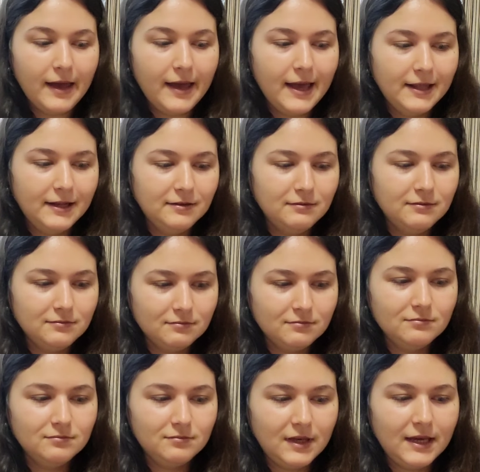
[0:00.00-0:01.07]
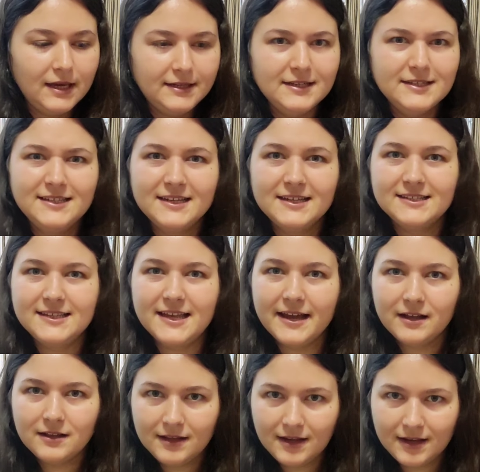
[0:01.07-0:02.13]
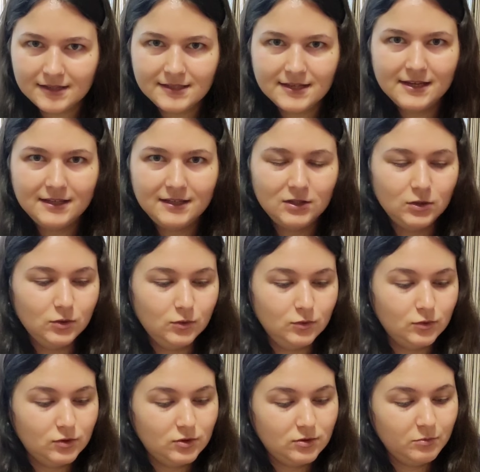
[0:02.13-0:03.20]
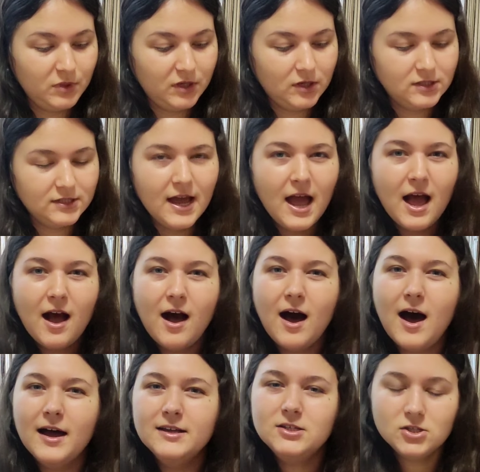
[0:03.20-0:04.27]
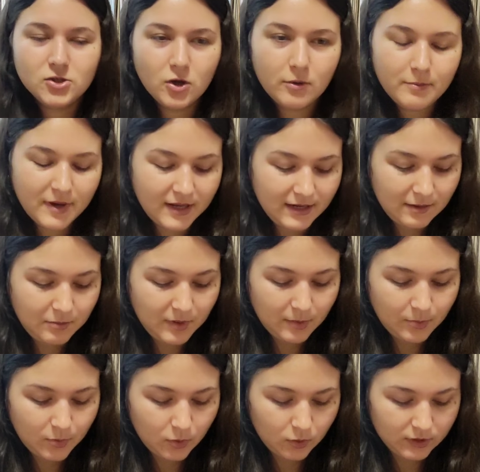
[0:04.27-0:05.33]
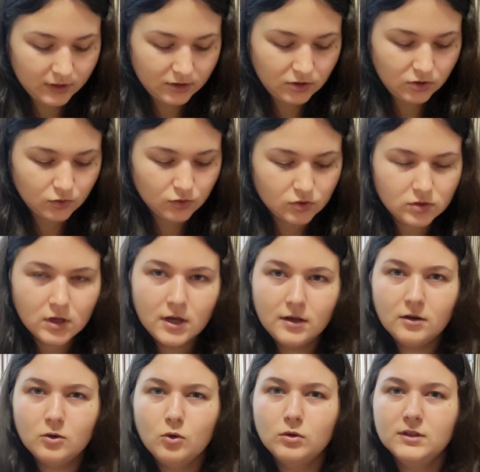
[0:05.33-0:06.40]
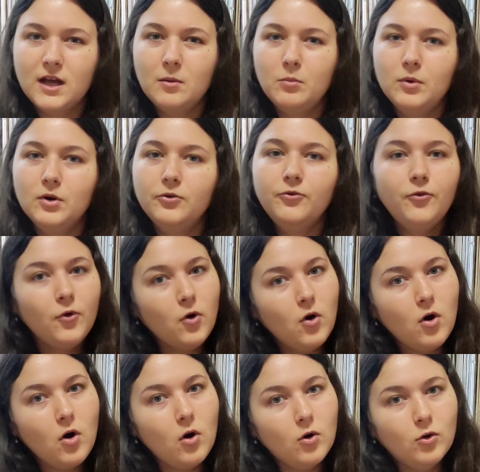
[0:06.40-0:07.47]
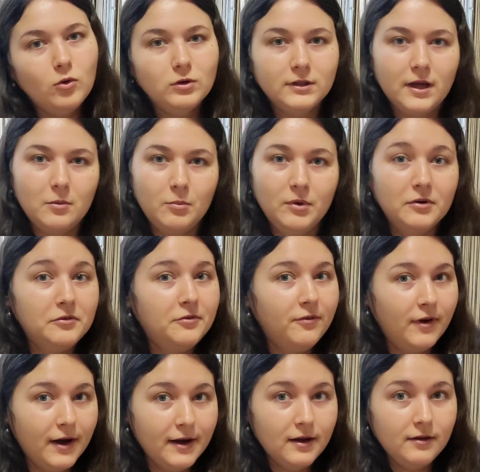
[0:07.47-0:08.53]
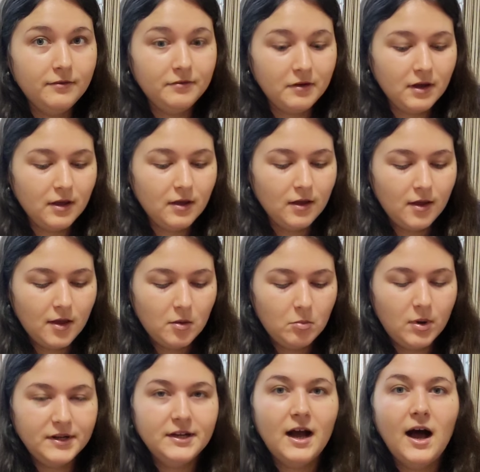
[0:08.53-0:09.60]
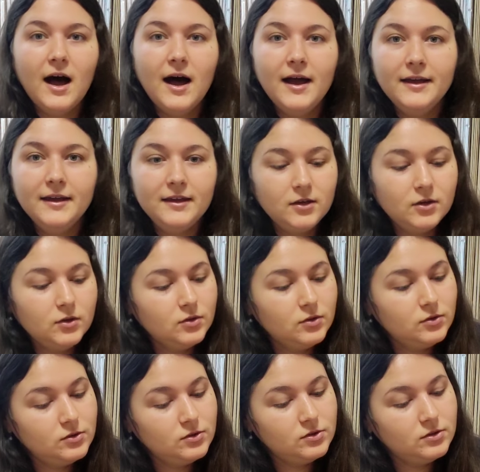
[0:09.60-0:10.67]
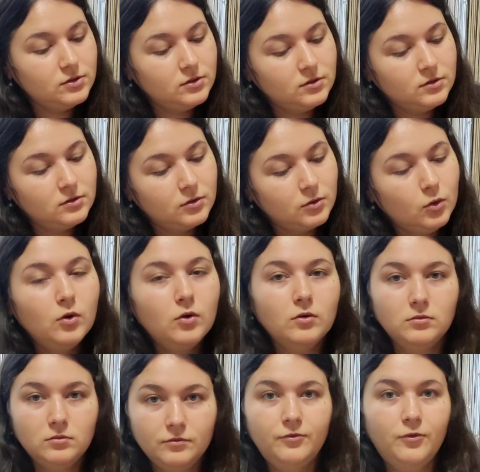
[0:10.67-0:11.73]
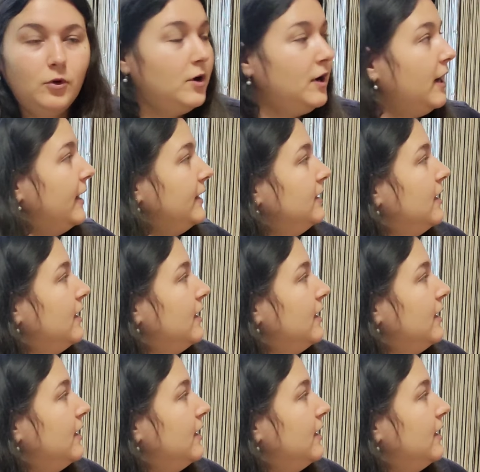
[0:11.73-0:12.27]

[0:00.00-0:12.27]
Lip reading: And it is exactly as I use, because I saw many people that use hook number 4 or hook number 5, but I use hook 4.5.